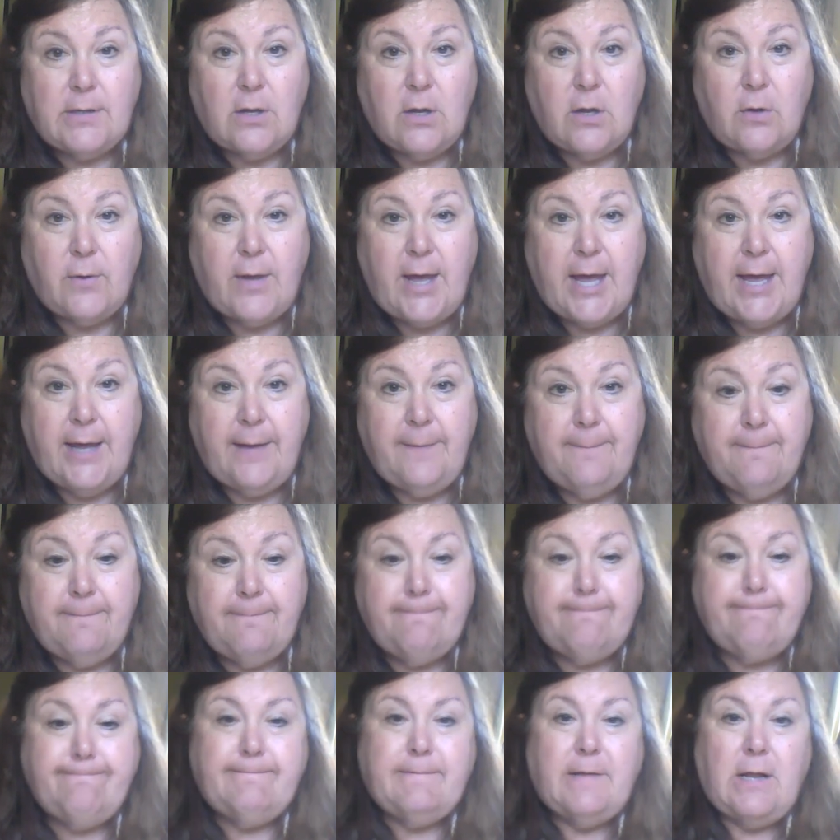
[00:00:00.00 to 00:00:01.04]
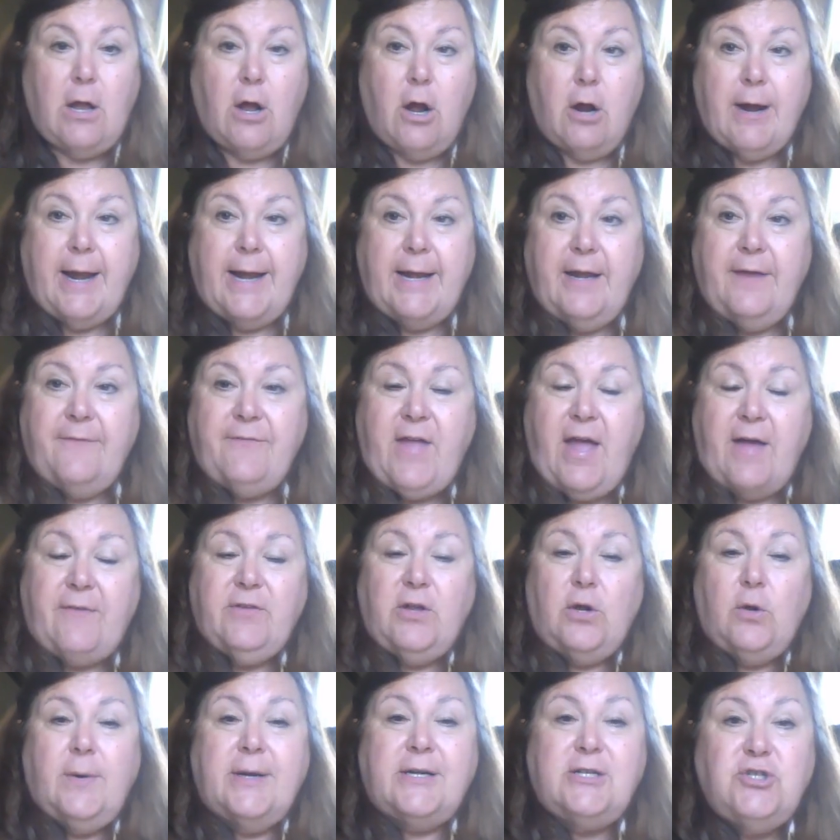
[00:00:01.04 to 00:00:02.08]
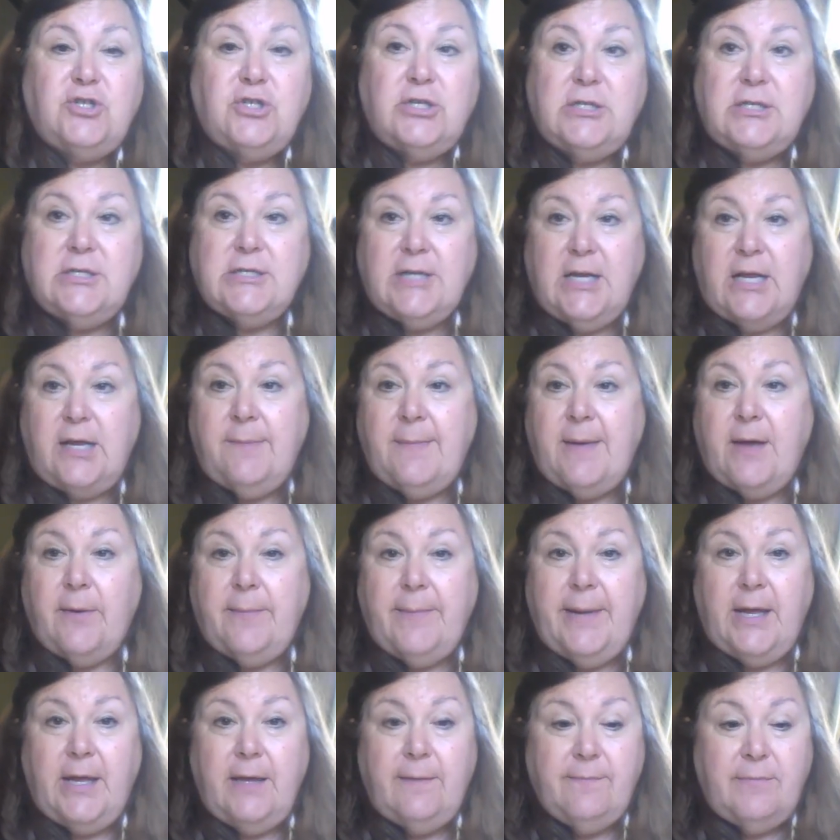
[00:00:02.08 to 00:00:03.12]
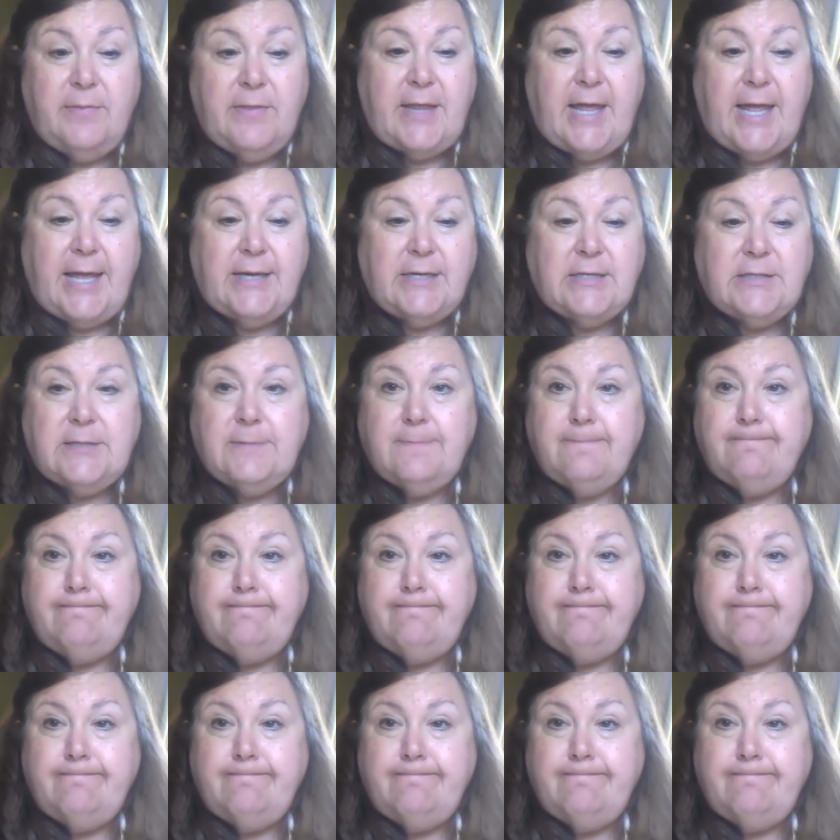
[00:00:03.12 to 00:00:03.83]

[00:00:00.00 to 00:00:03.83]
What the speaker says: Okay? All right. If you have any questions, email me. Thanks.